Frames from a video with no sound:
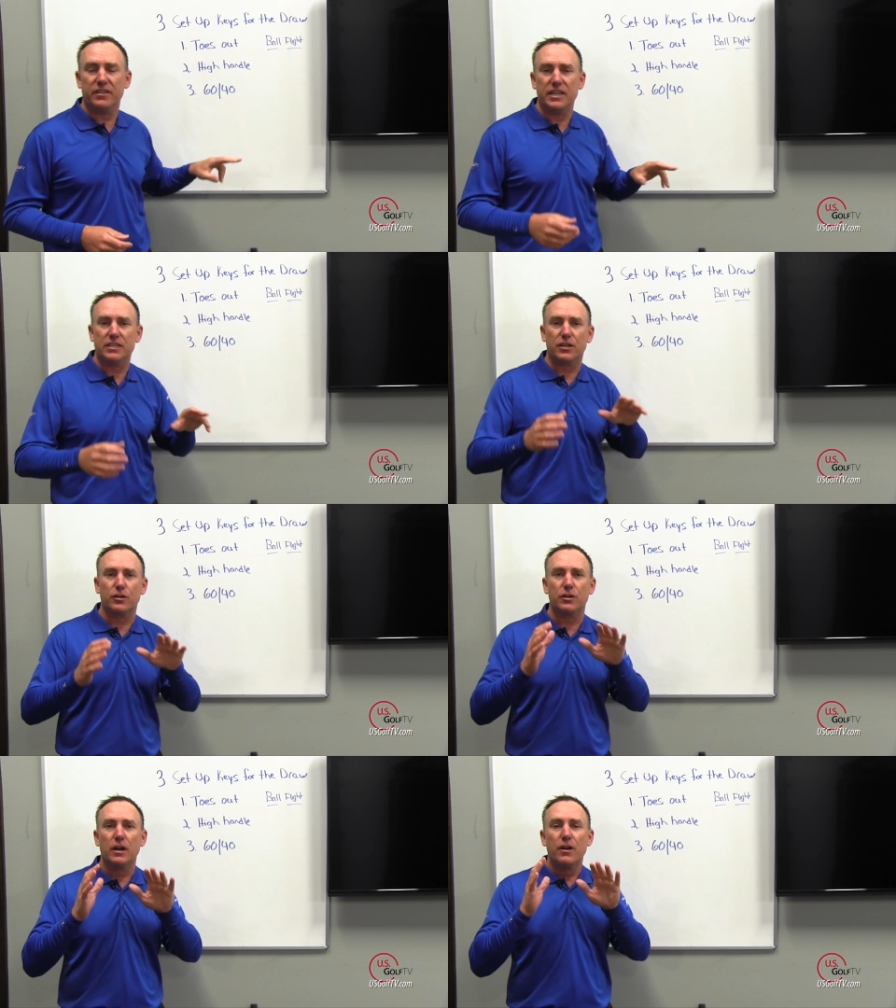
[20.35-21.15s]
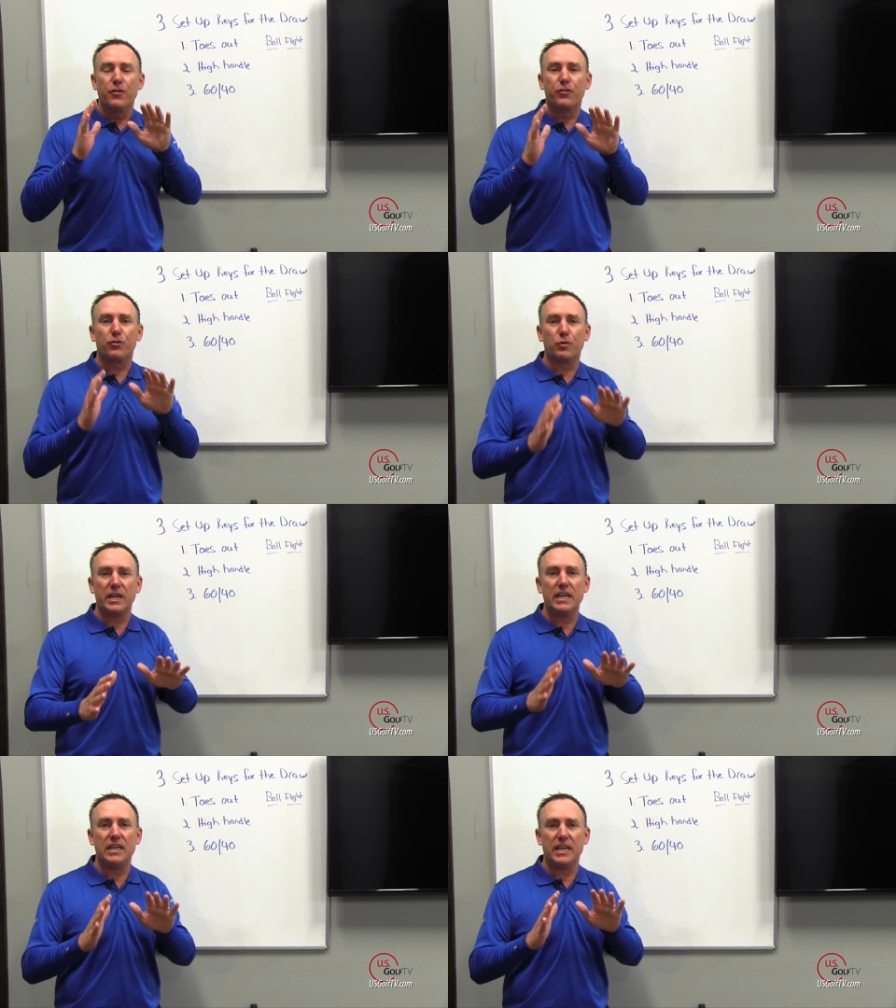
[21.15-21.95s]
And these are
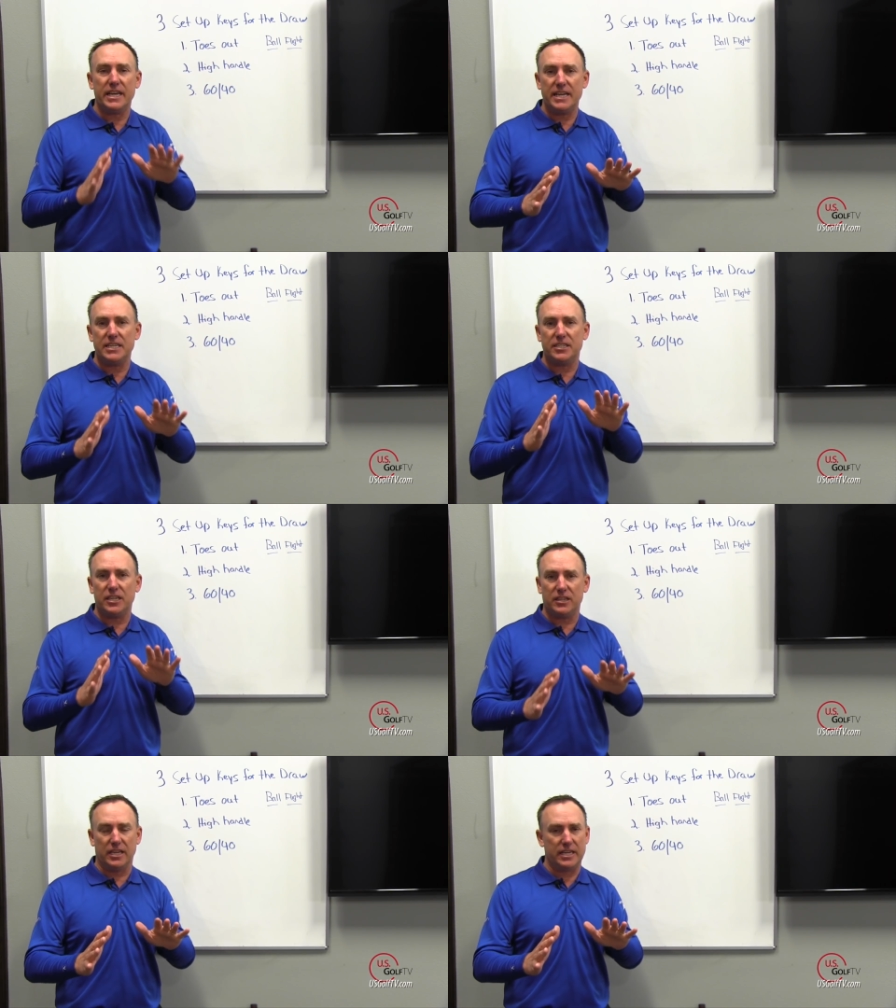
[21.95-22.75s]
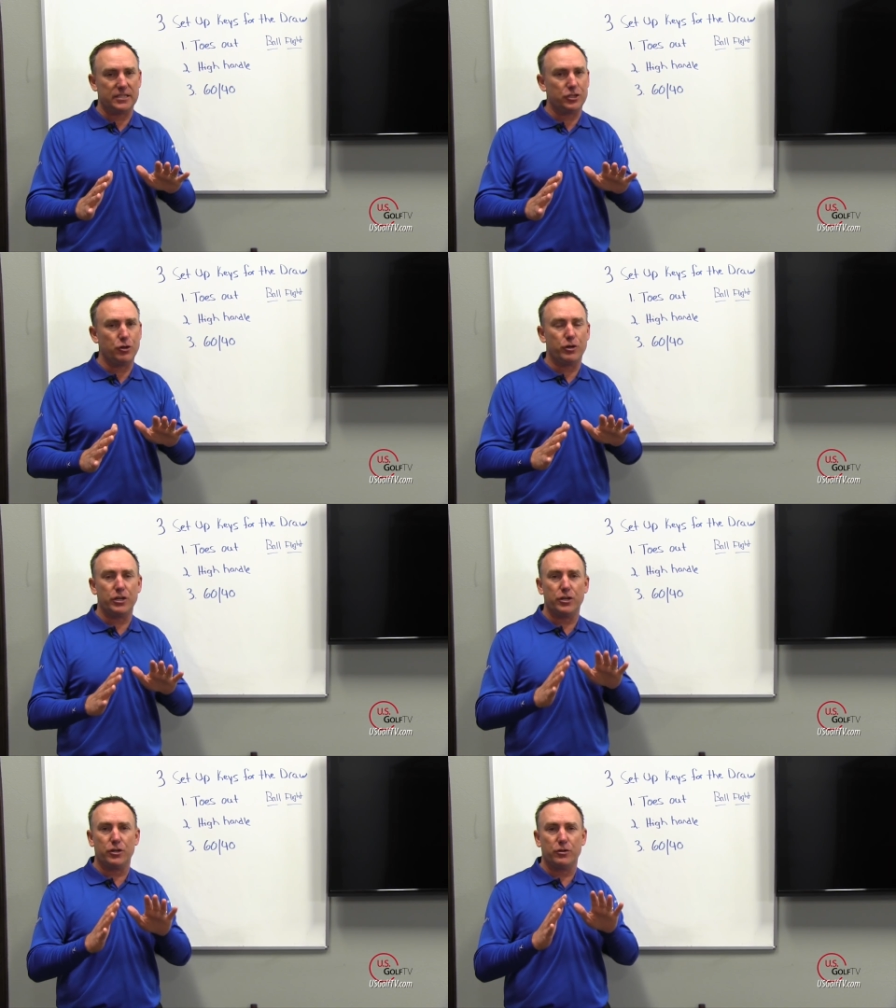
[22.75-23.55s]
3 easy things that you
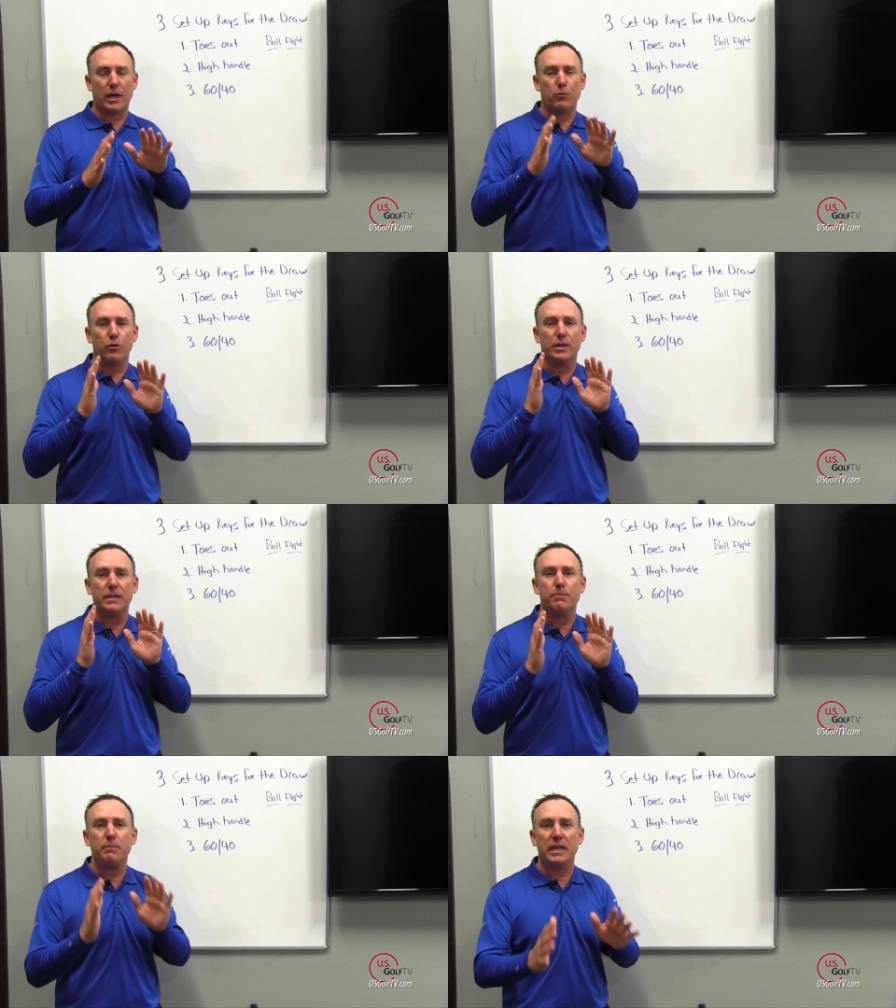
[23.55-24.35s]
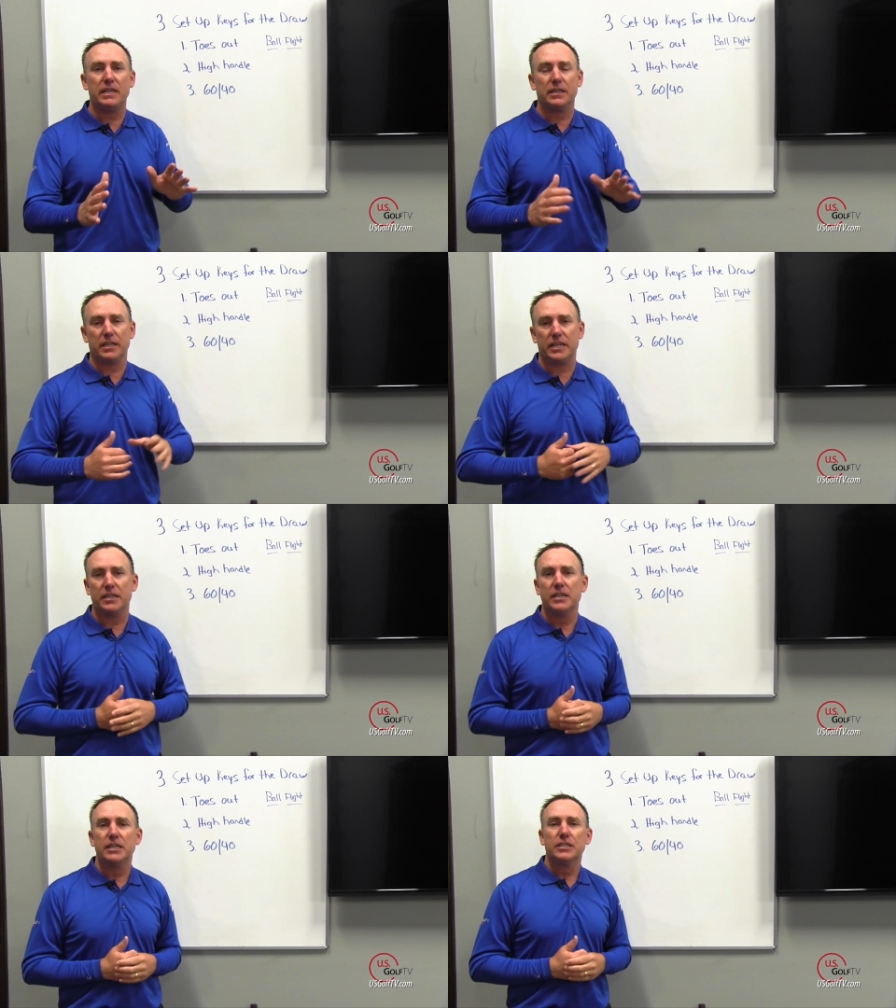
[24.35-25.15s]
can do that will immediately
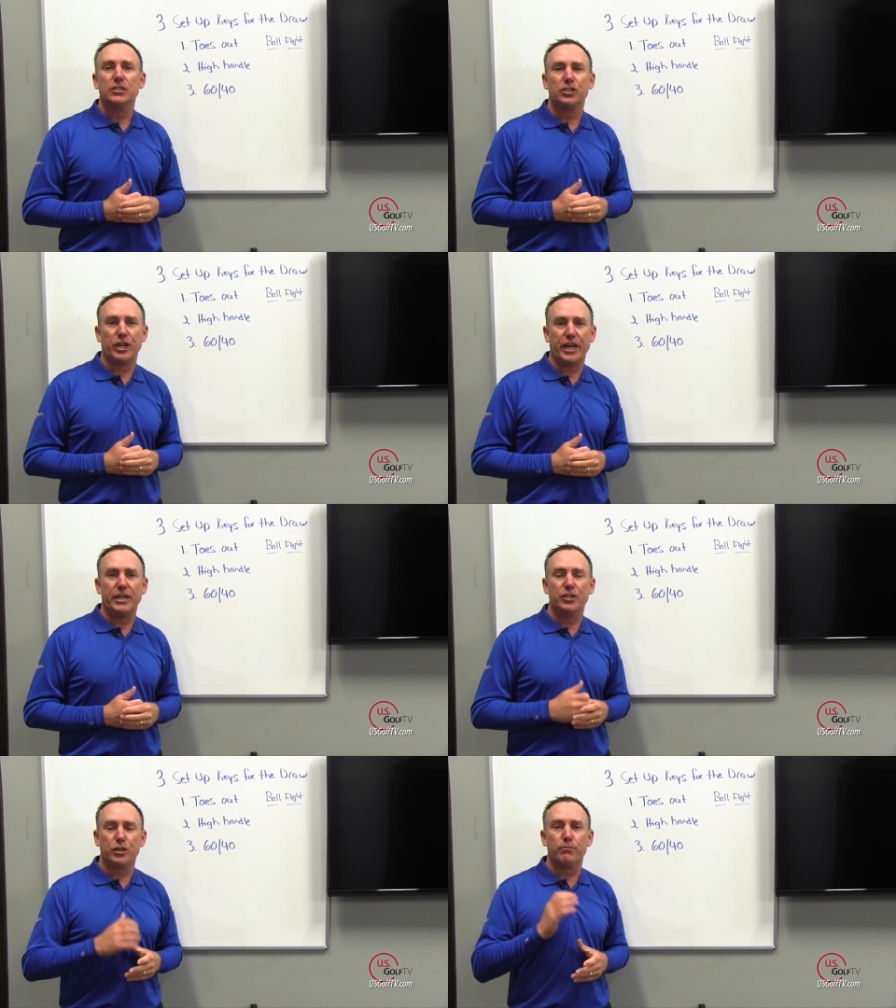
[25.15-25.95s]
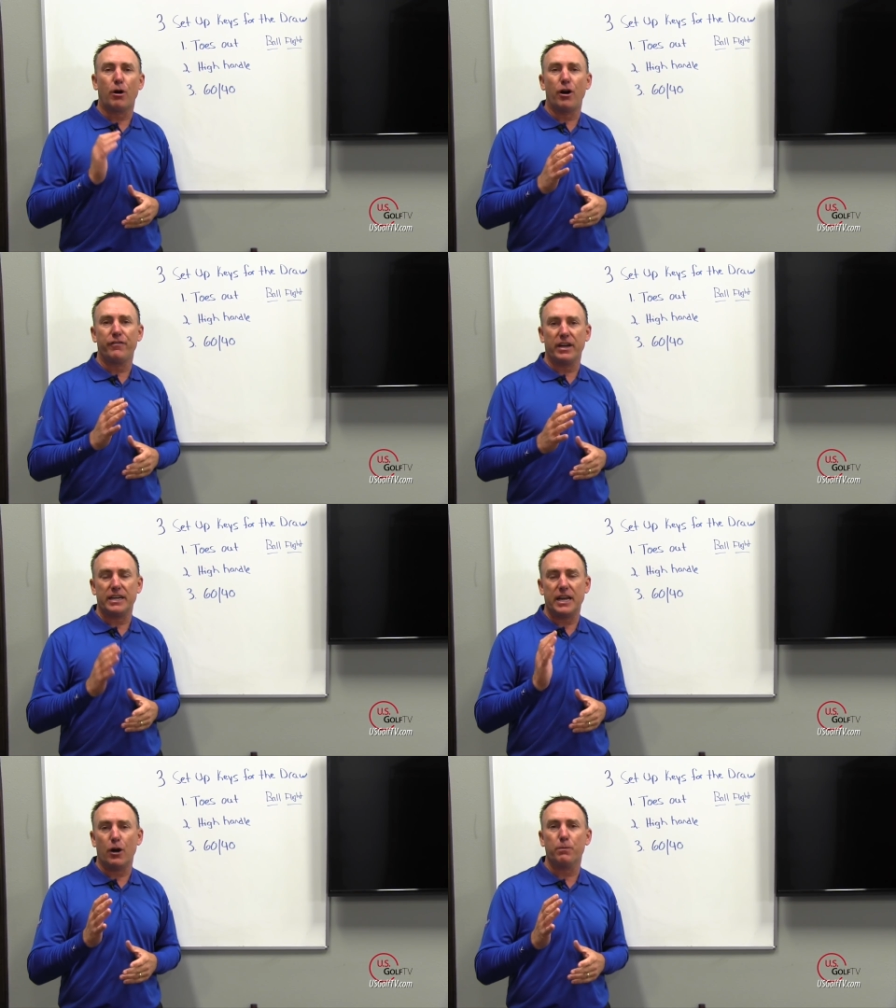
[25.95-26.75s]
change your ball flight
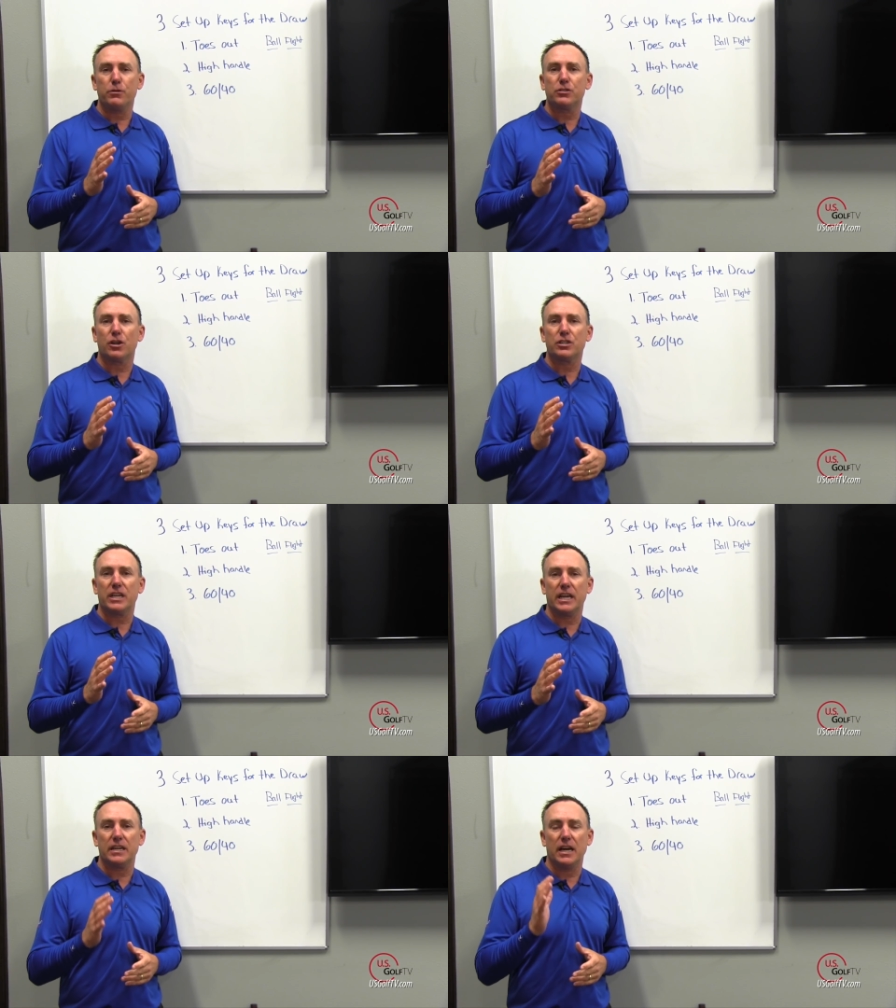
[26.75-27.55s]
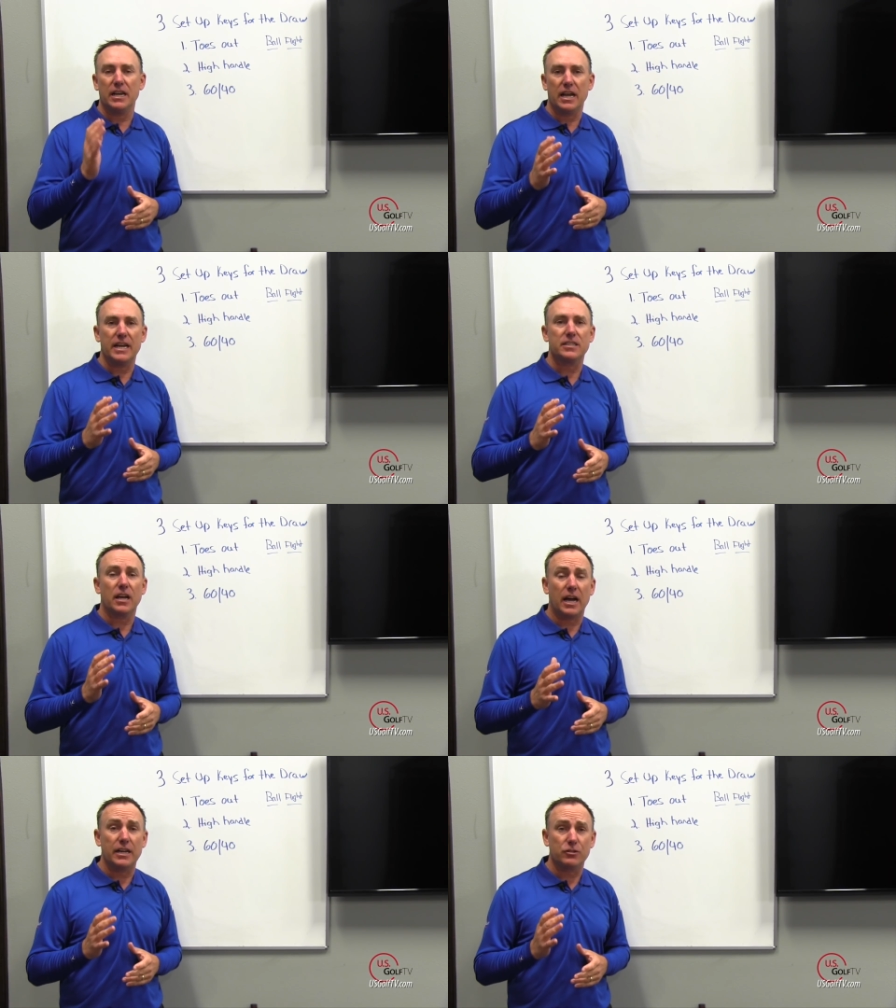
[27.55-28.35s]
and help you start to hit a nice
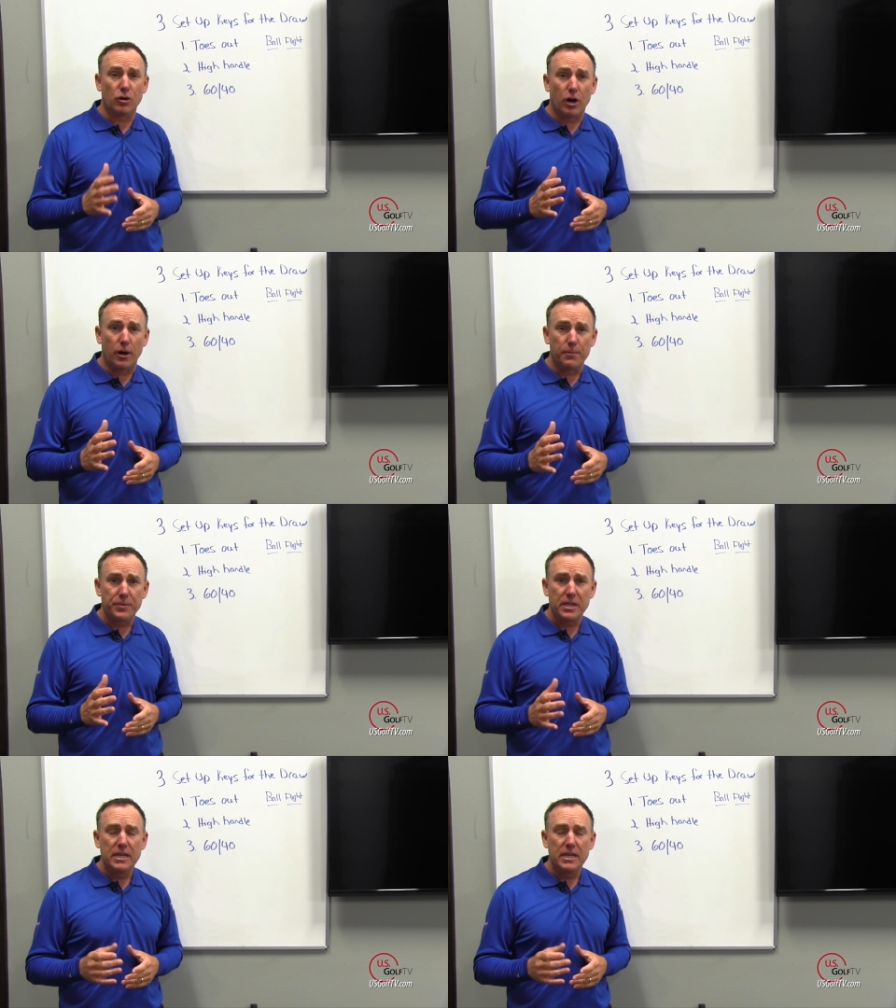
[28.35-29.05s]
high draw.